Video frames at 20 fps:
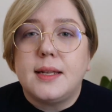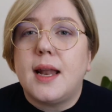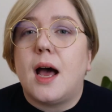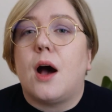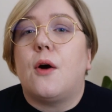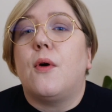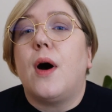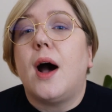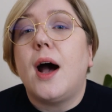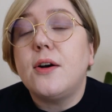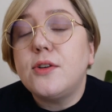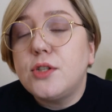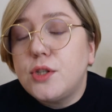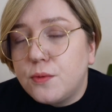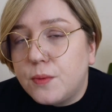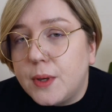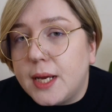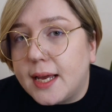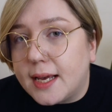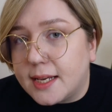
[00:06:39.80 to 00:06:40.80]
Now, how
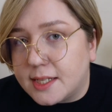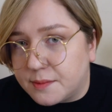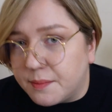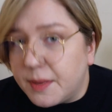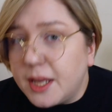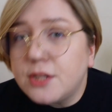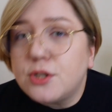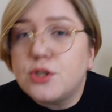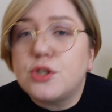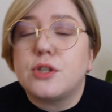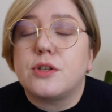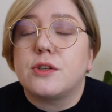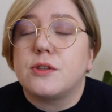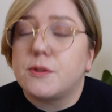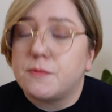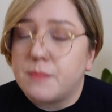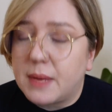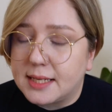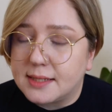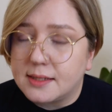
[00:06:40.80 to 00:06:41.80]
do we as
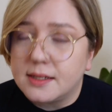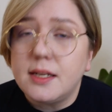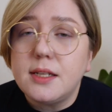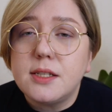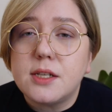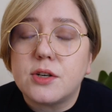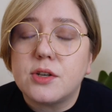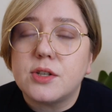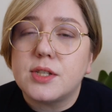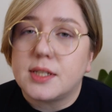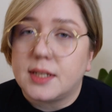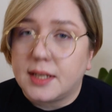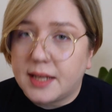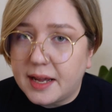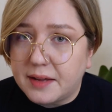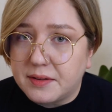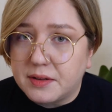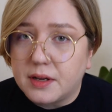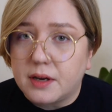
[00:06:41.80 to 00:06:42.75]
managers, as leaders, get